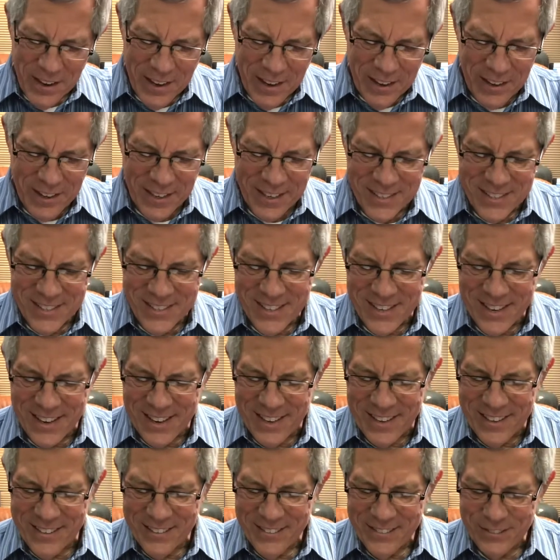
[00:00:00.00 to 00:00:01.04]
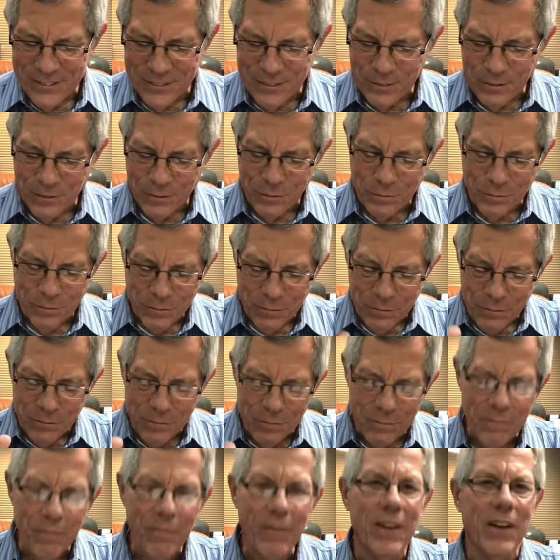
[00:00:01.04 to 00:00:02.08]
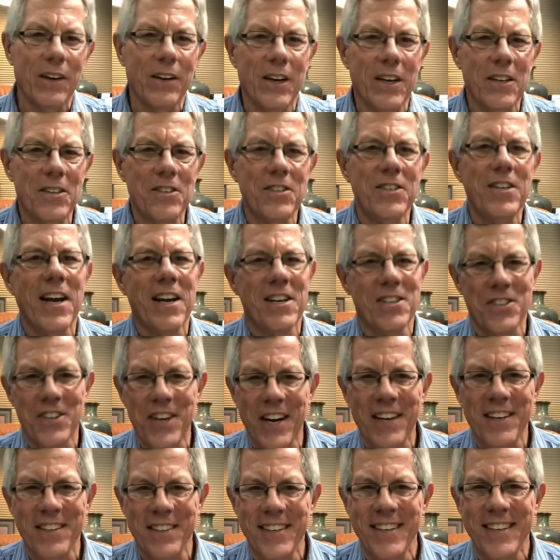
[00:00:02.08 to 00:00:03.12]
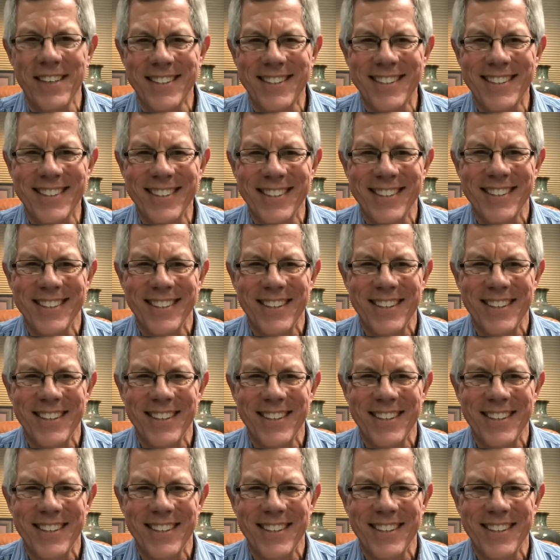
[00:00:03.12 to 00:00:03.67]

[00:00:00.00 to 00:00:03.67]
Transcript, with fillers: Let's, uh, let's dissect this.